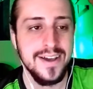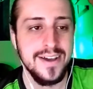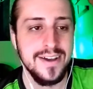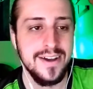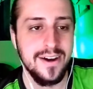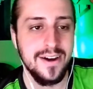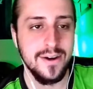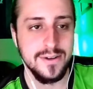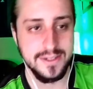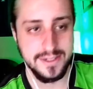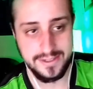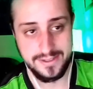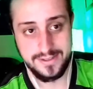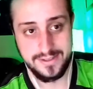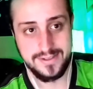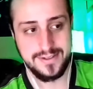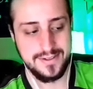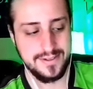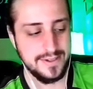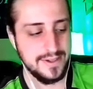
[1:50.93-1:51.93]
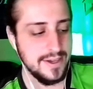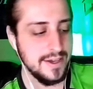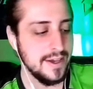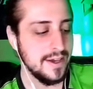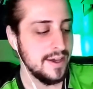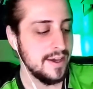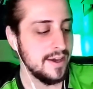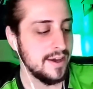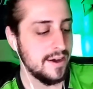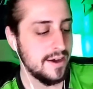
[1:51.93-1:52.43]
Oh yes.
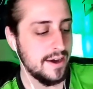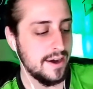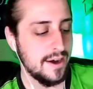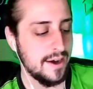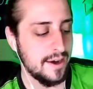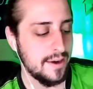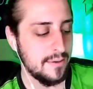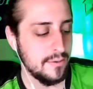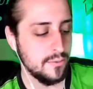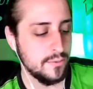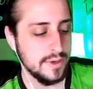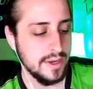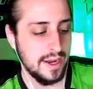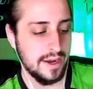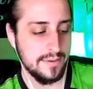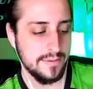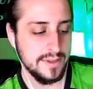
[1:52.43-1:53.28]
Yeah.